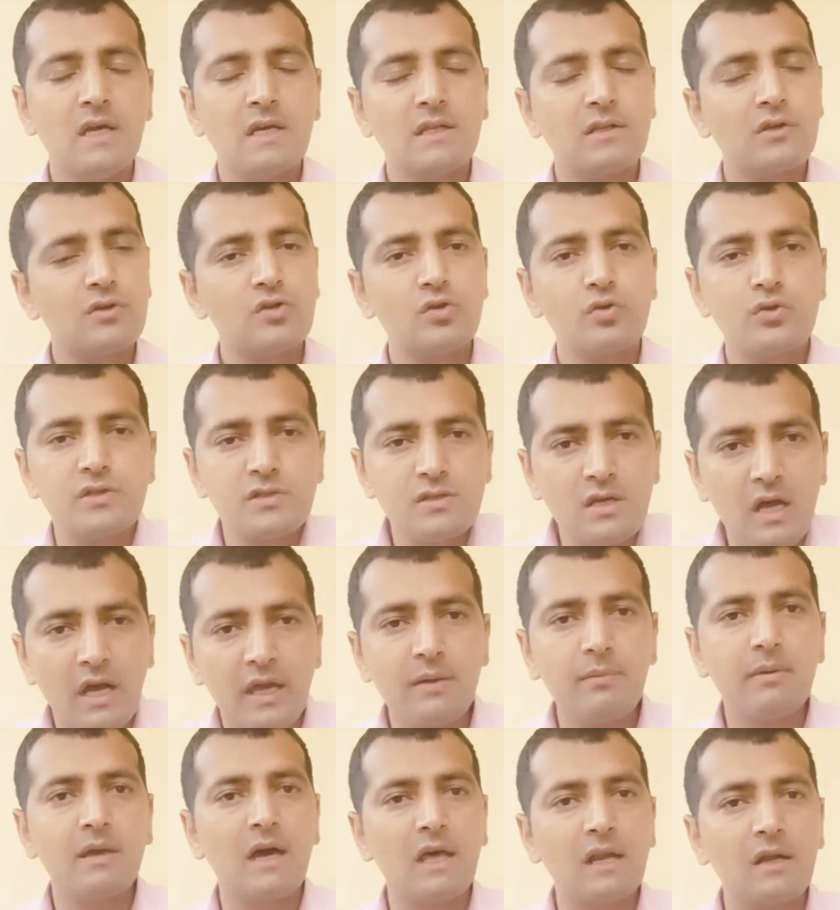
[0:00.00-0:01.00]
So
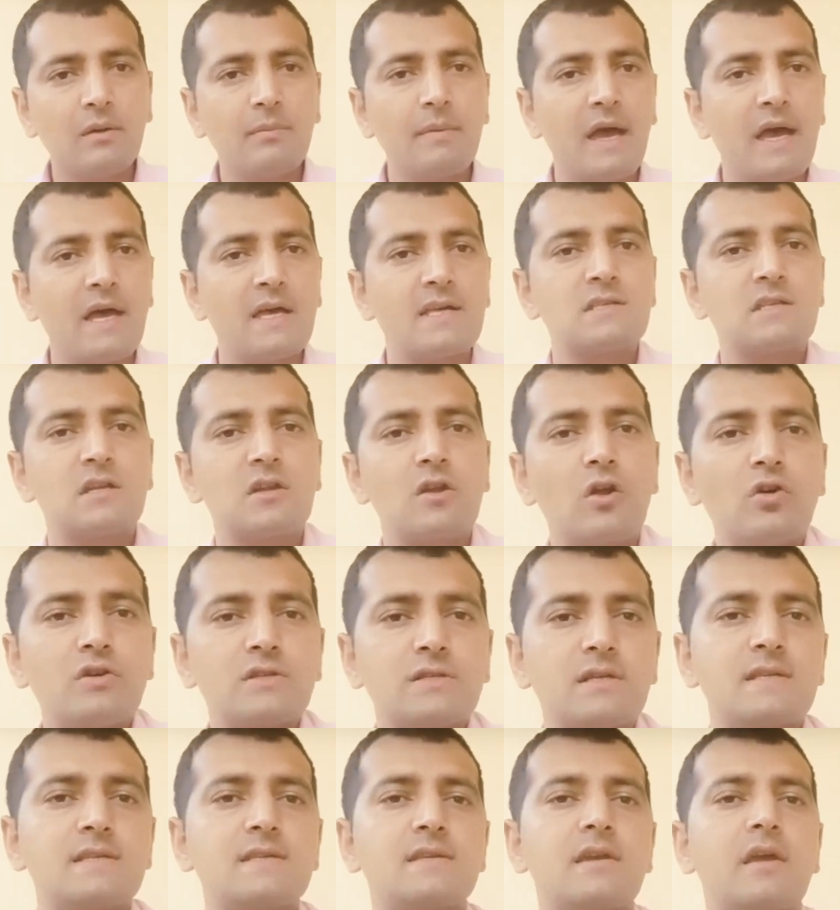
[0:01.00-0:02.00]
Sahib Alam has lost
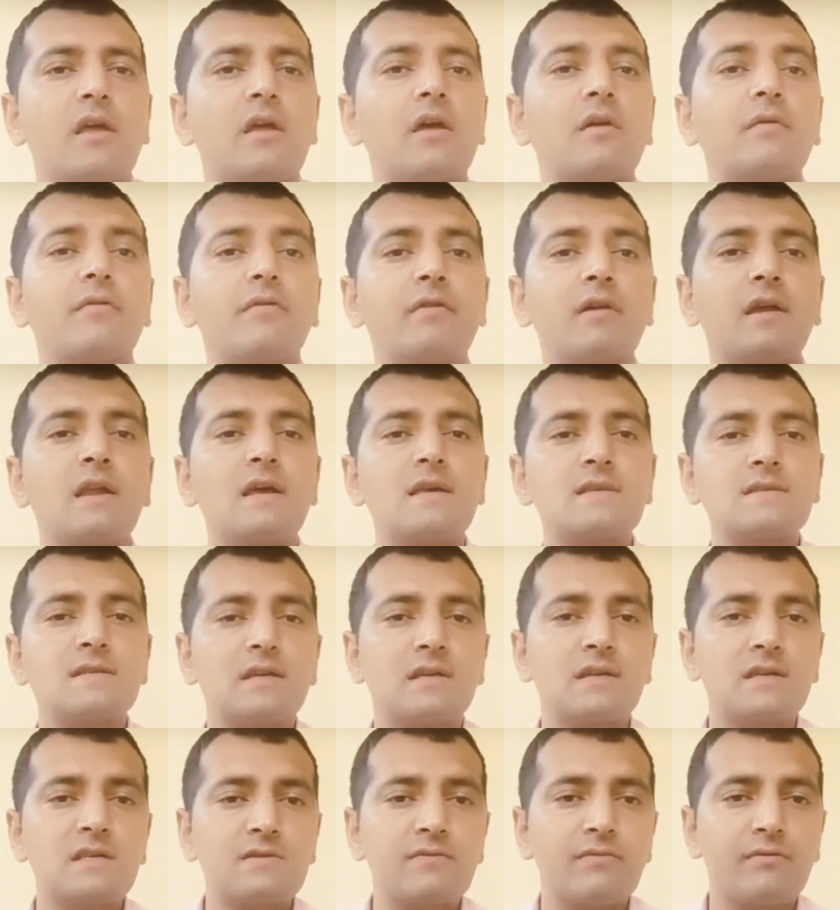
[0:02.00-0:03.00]
his carefreeness and
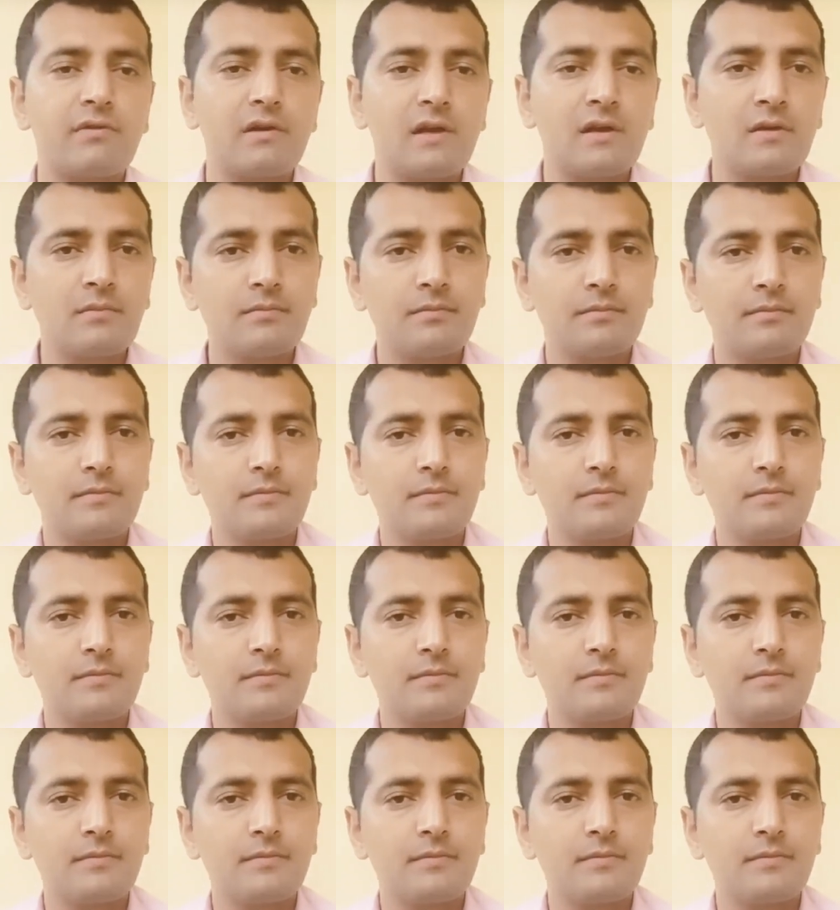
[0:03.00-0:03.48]
his freedom.